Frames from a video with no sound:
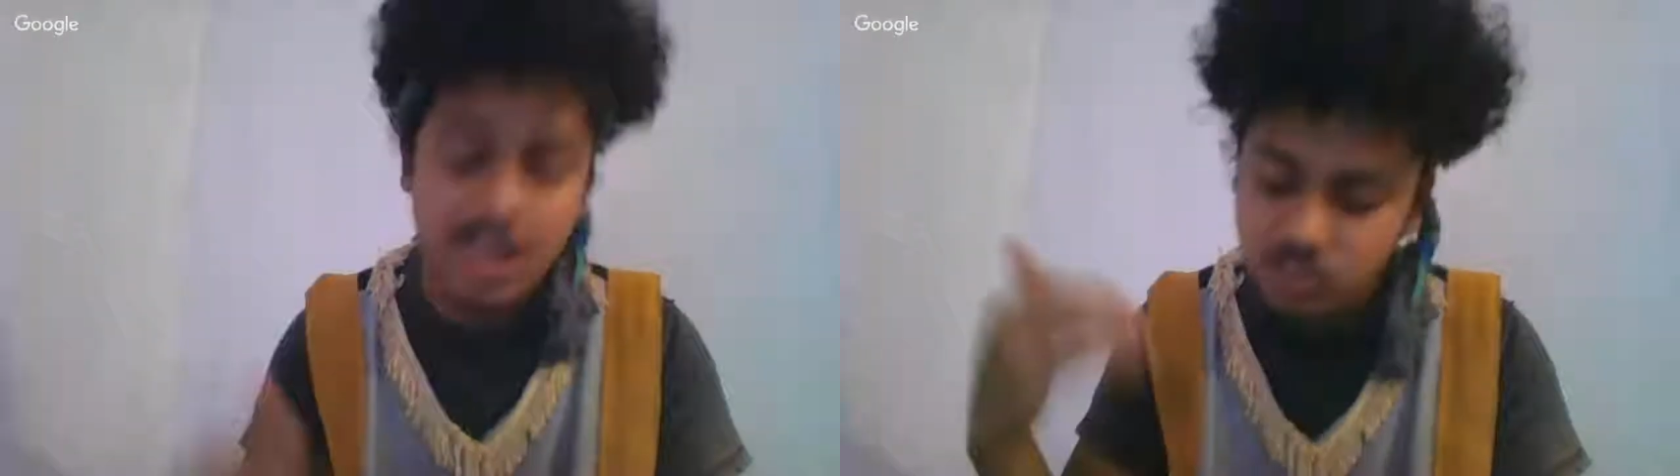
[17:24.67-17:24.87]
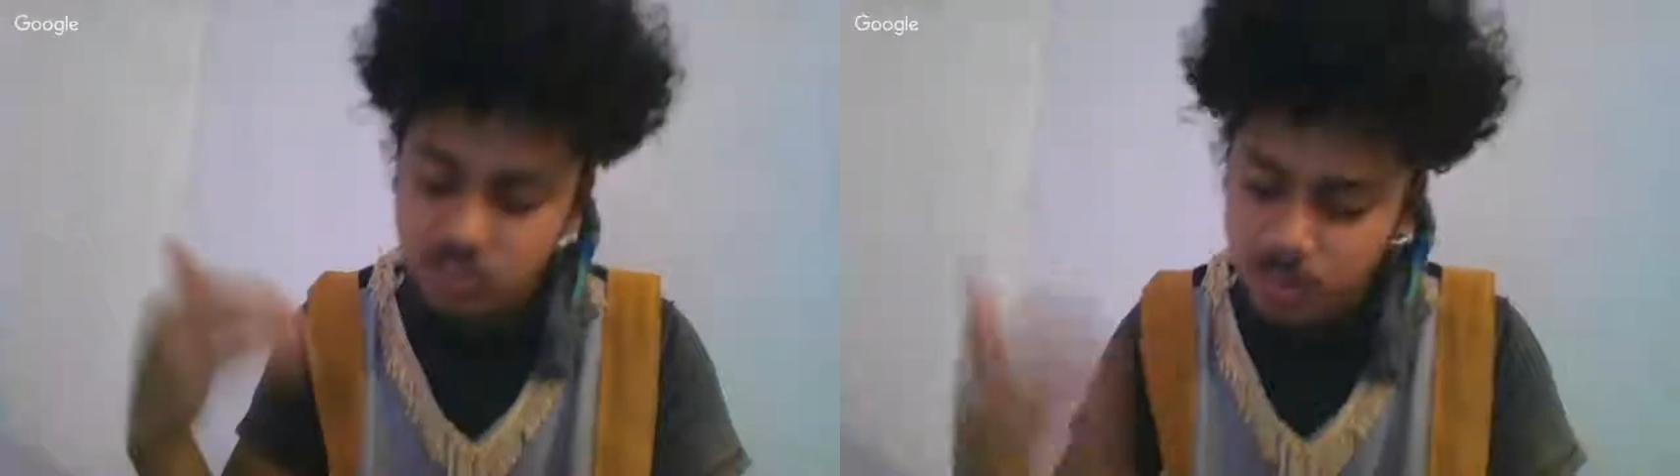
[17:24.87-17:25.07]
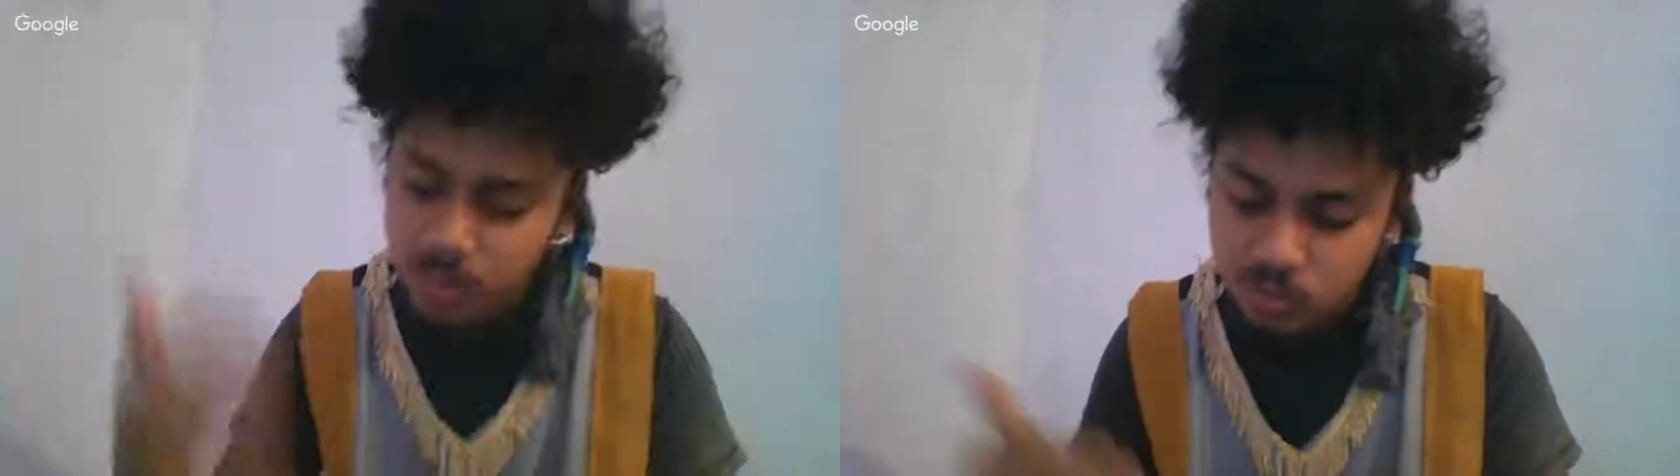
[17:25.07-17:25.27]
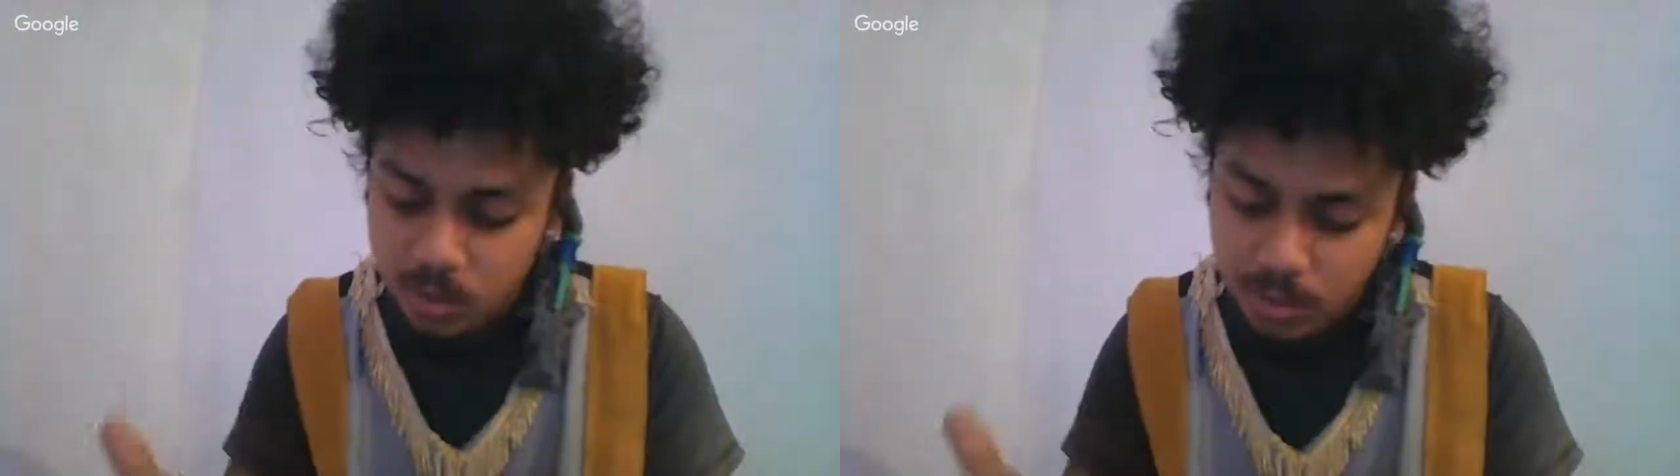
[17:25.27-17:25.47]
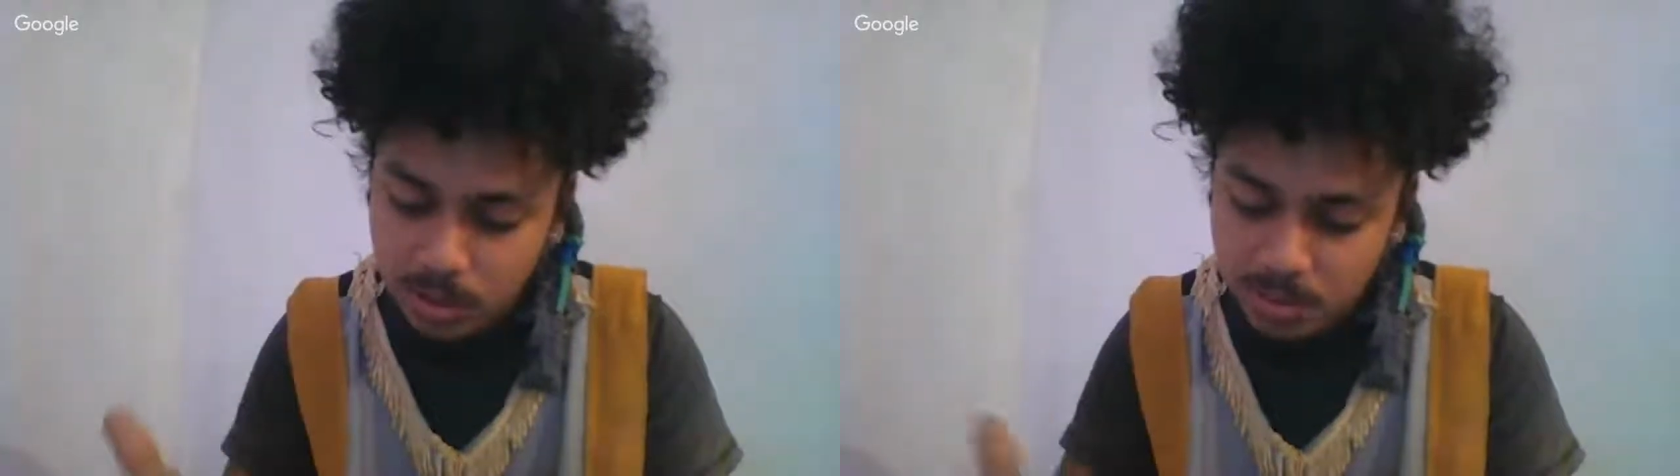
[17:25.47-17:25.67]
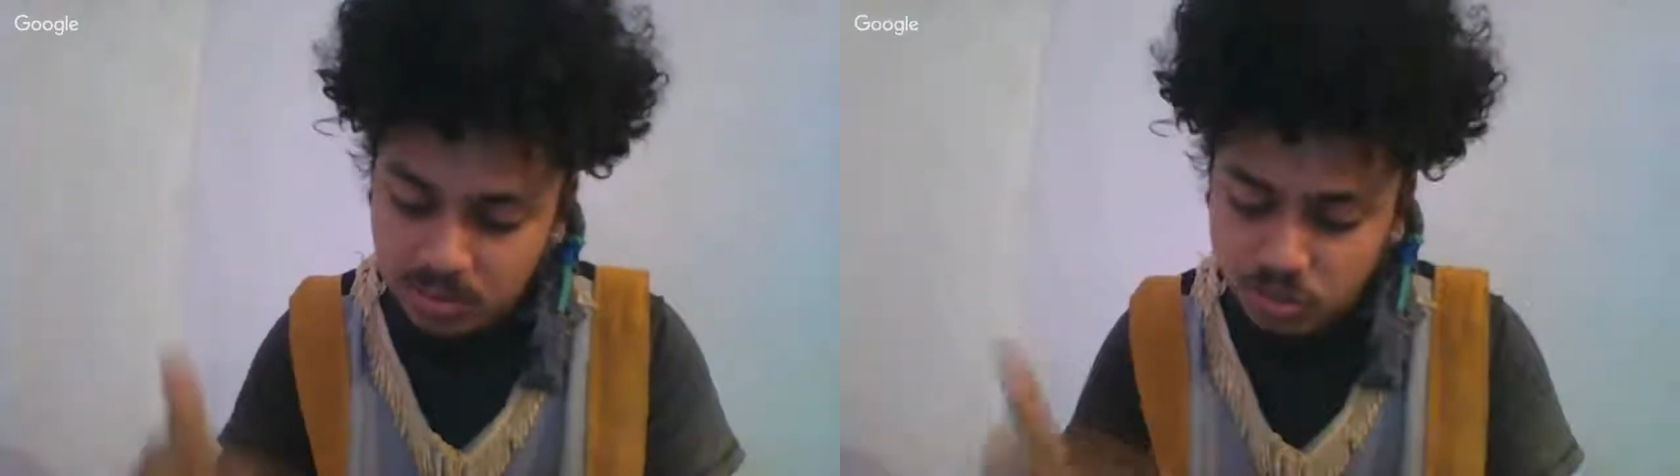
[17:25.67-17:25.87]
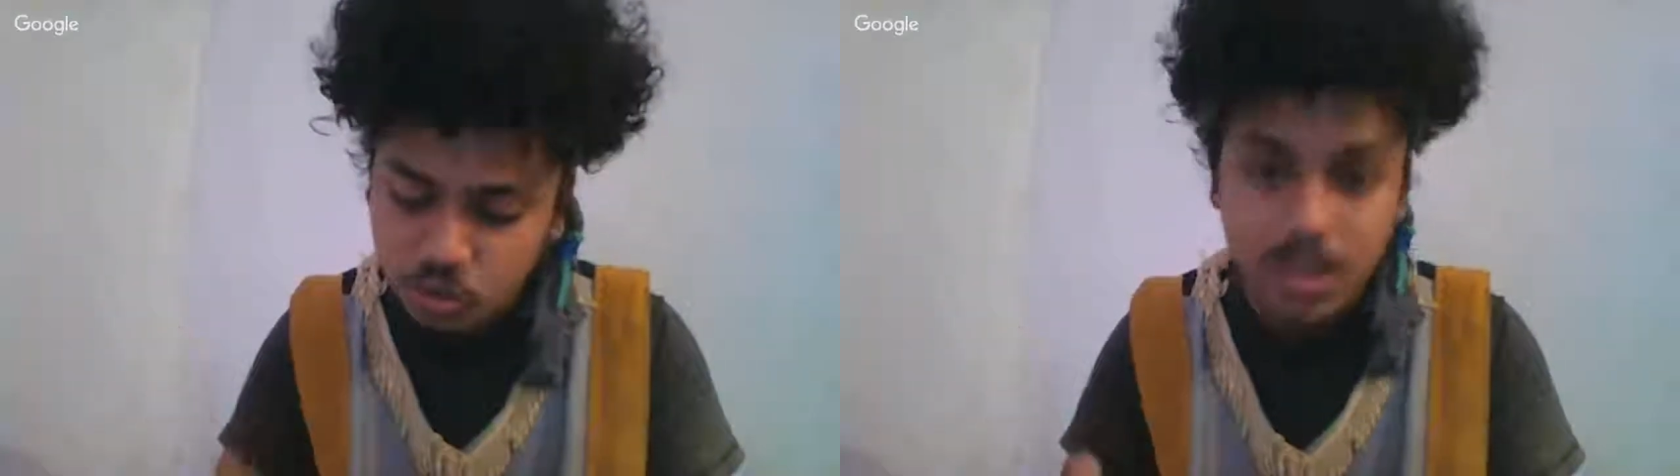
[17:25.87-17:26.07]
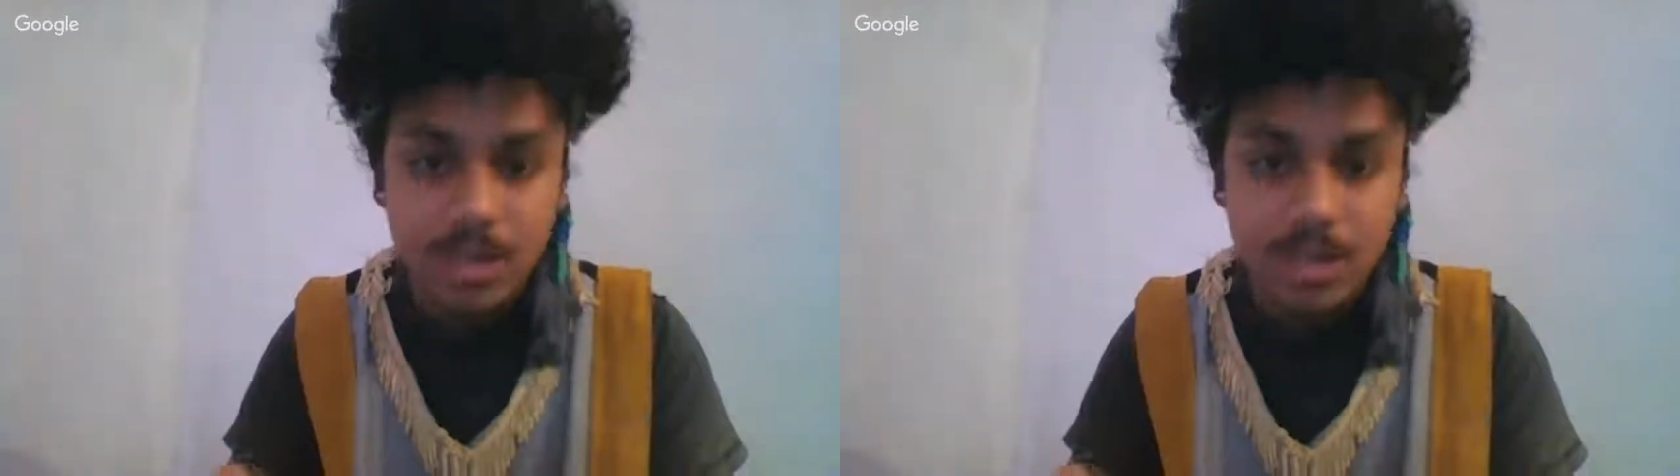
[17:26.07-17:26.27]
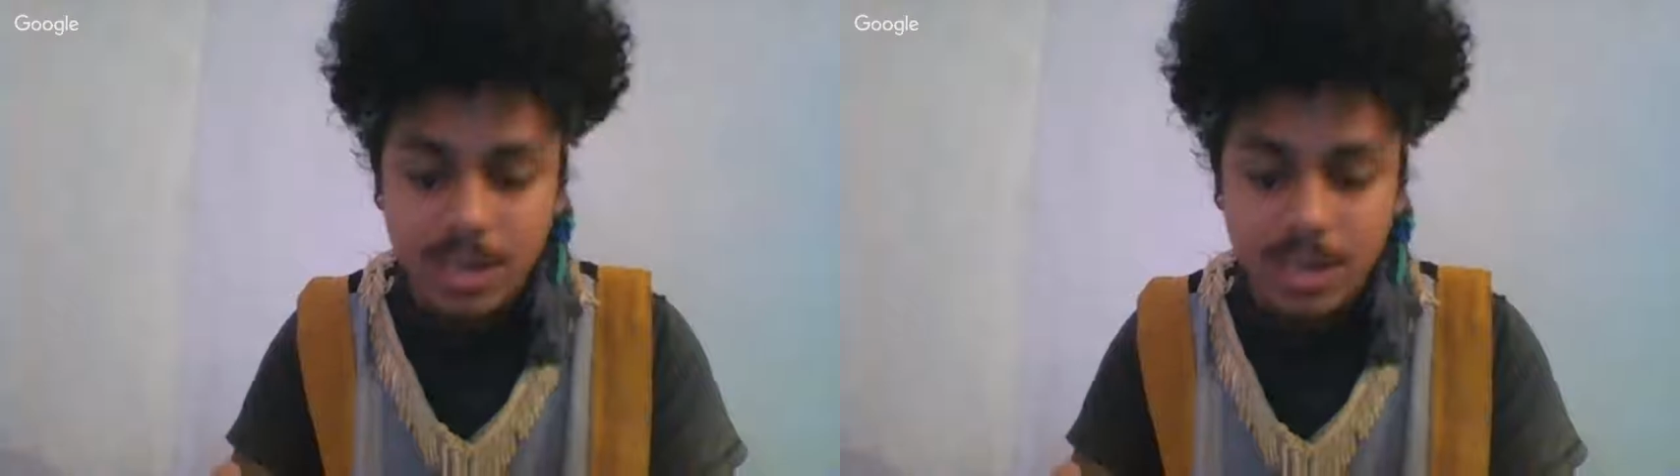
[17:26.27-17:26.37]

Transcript: this place is going to be destroyed,